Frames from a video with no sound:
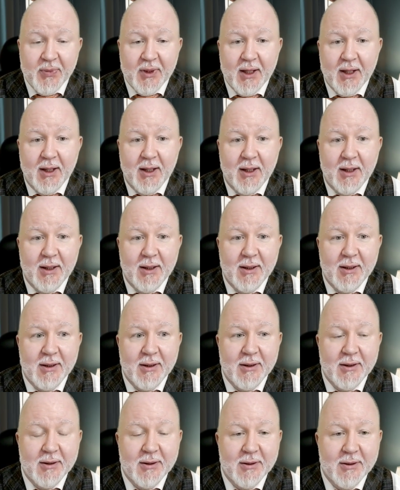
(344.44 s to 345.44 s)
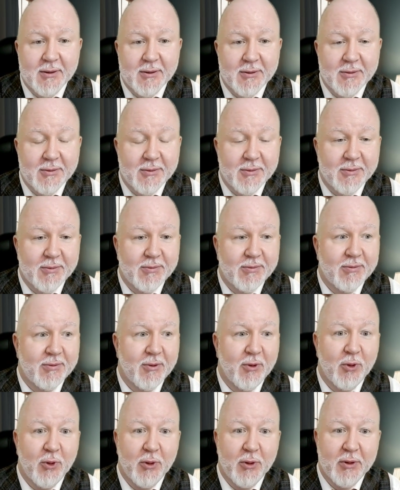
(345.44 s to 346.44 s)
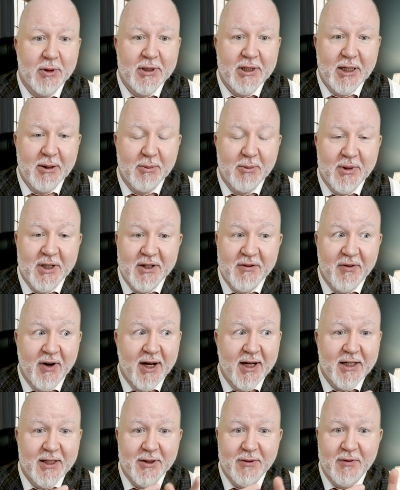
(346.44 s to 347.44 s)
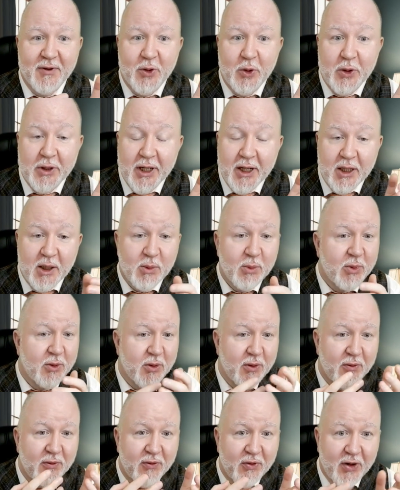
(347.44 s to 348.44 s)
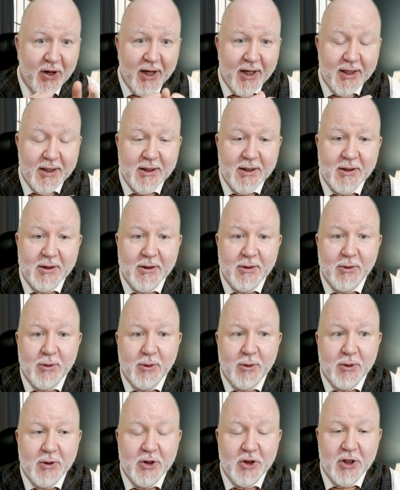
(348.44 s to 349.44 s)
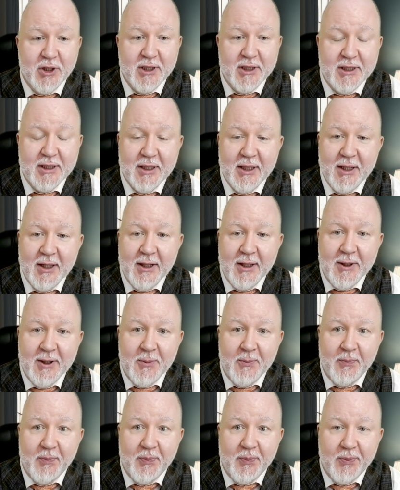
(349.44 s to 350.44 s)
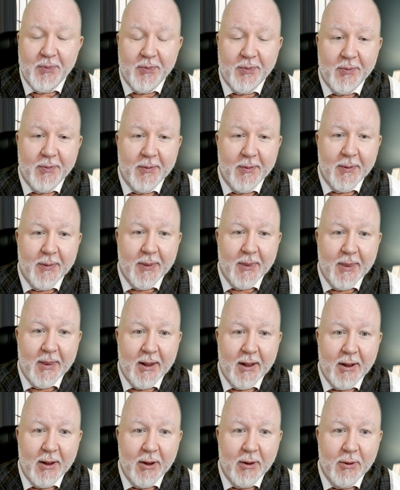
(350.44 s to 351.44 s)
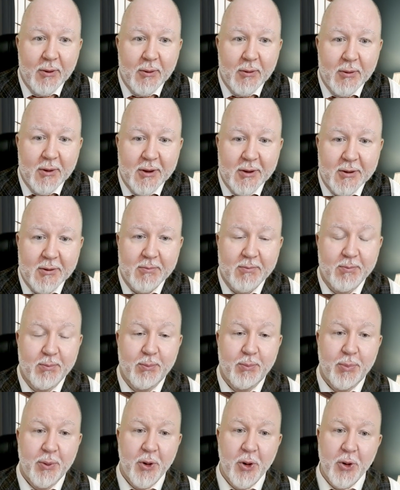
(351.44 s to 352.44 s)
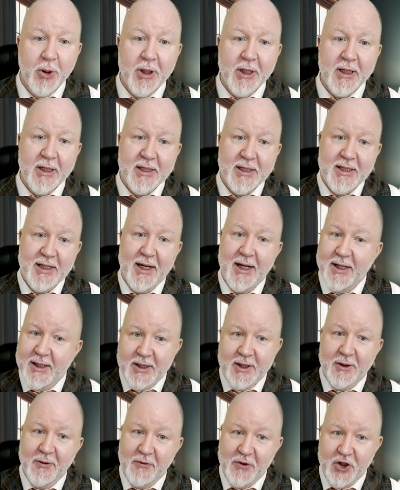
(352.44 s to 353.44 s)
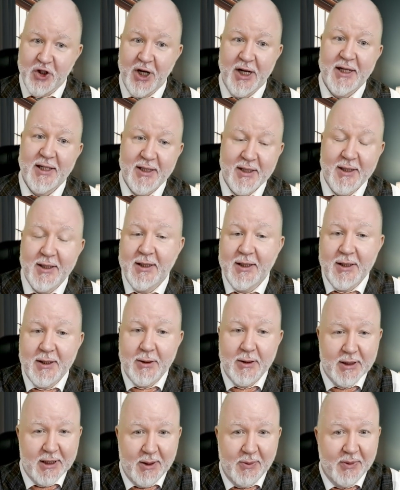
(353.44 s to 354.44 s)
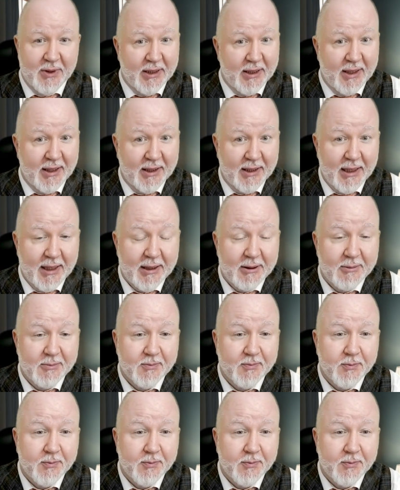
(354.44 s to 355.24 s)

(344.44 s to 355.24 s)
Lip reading: or some advice of our neighbor or friend, or just like burning sense of justice or something like that.